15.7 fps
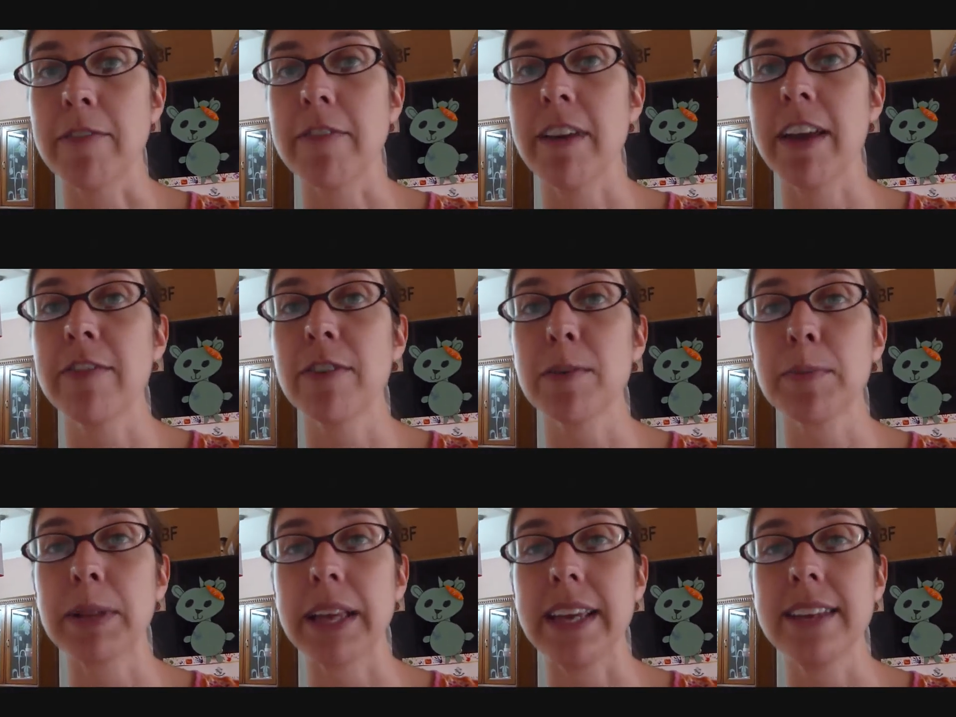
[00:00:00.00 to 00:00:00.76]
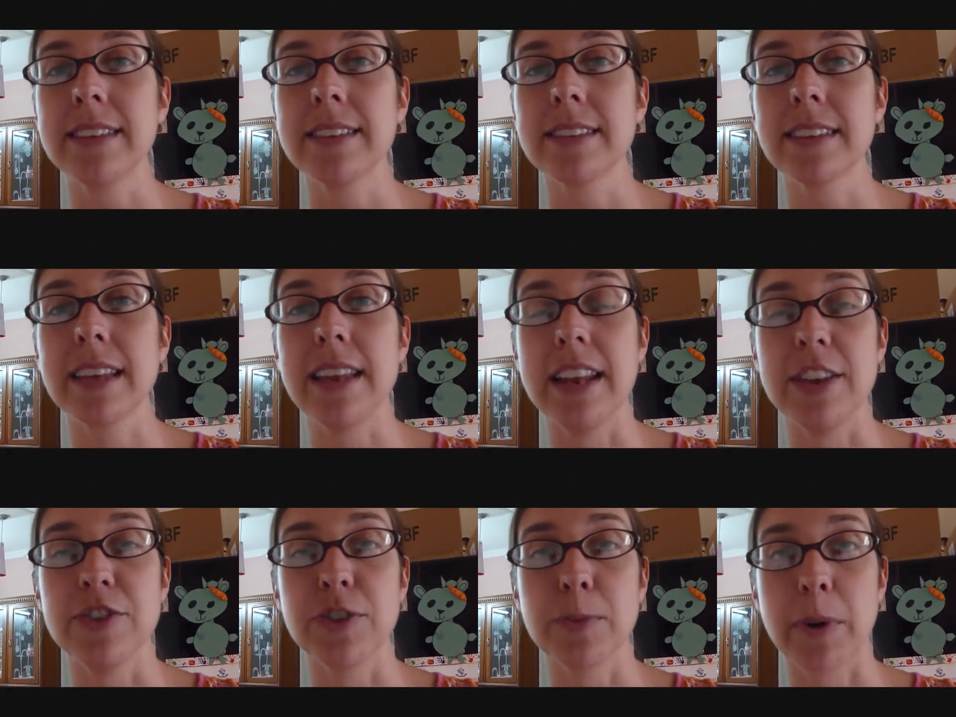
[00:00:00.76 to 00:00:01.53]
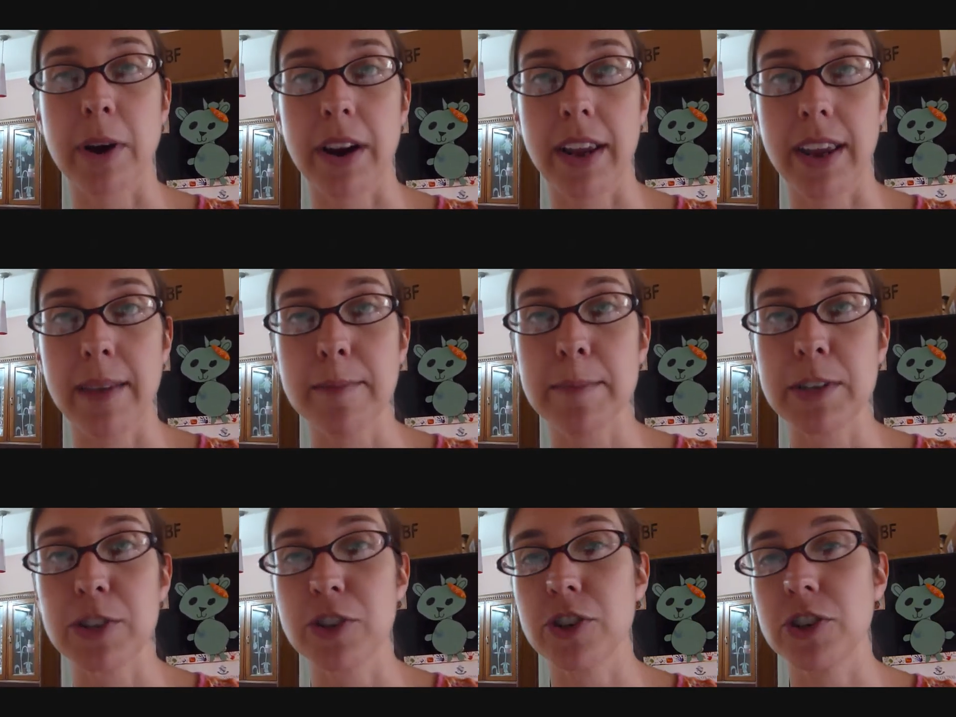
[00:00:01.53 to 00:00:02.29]
favorite place in Indra Market,
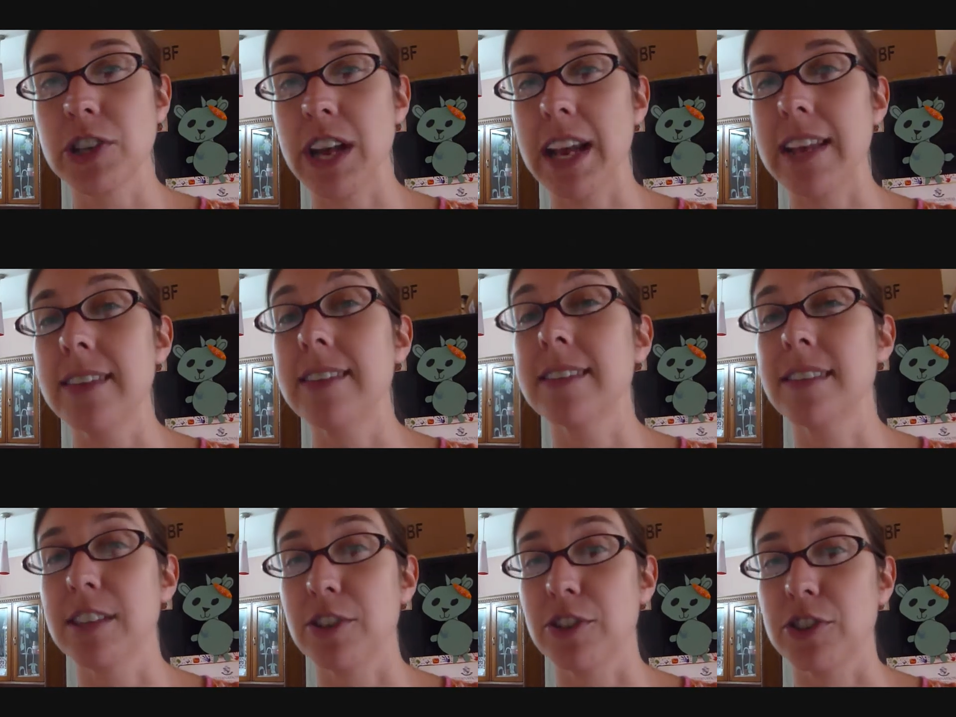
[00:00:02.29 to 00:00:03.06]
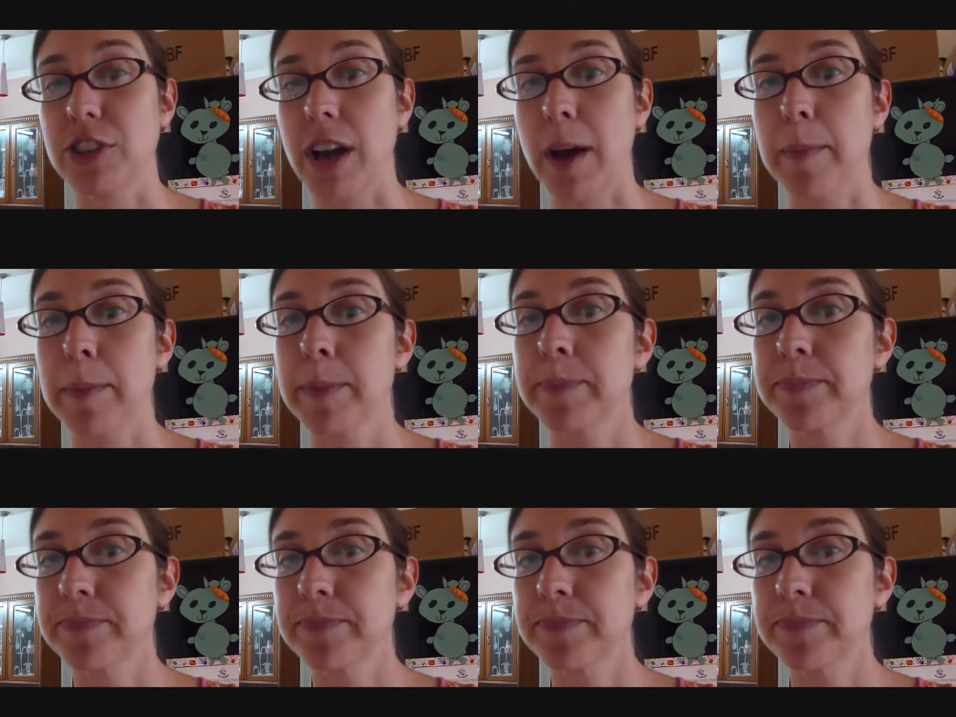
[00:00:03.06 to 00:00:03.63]
Mr. Jane's Steel Shop.